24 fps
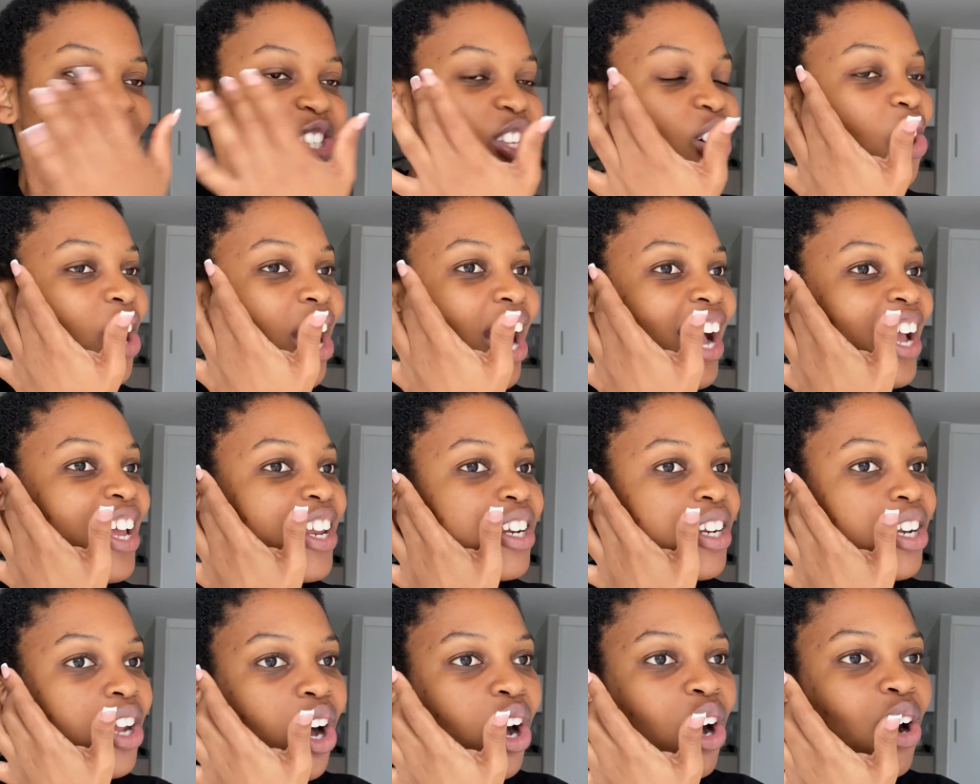So I
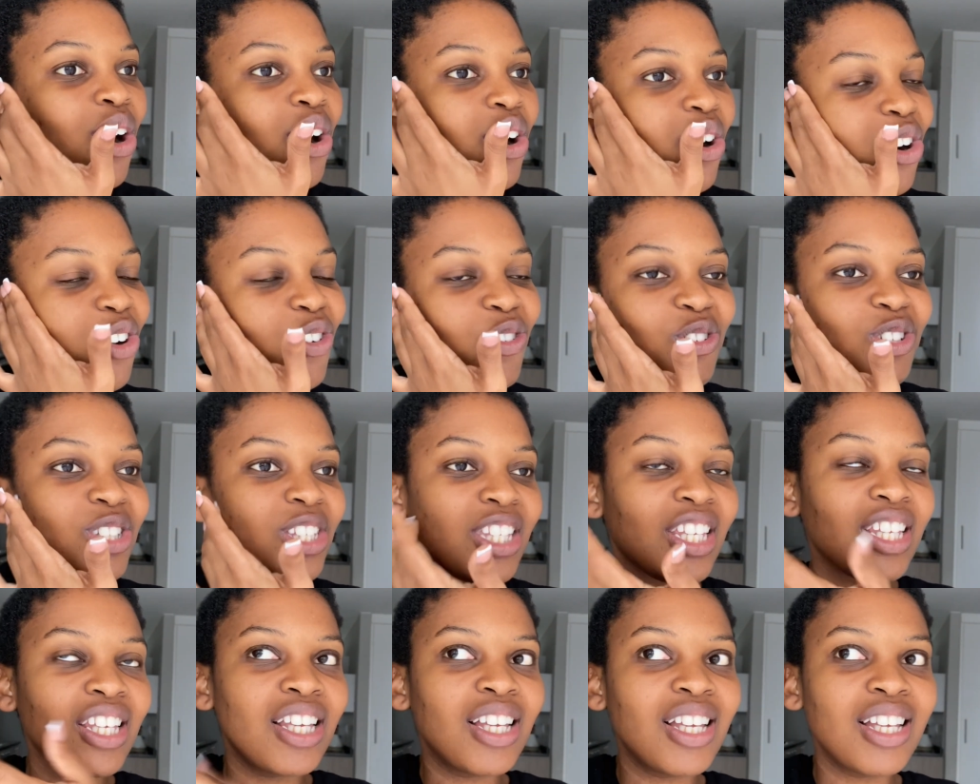know,
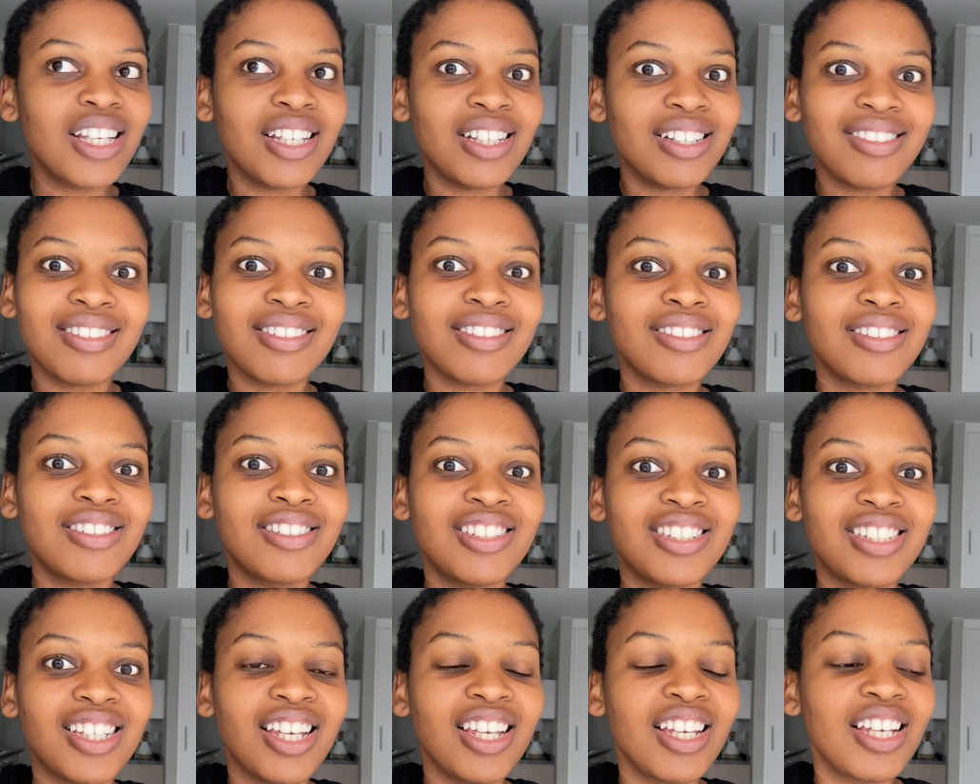Woody,
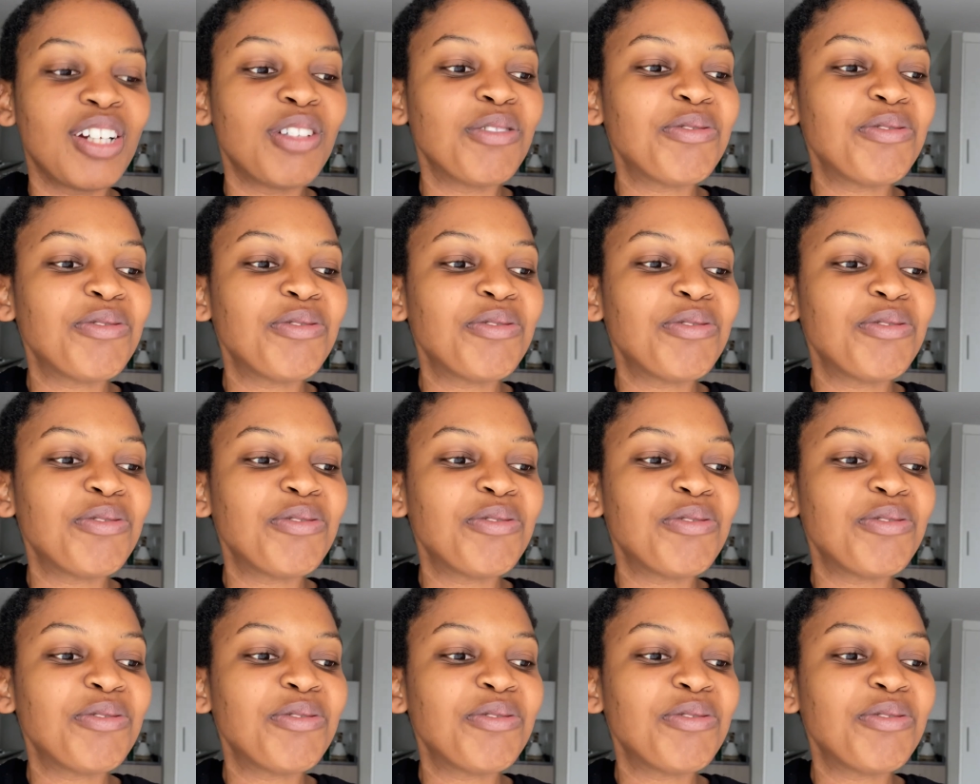Jay,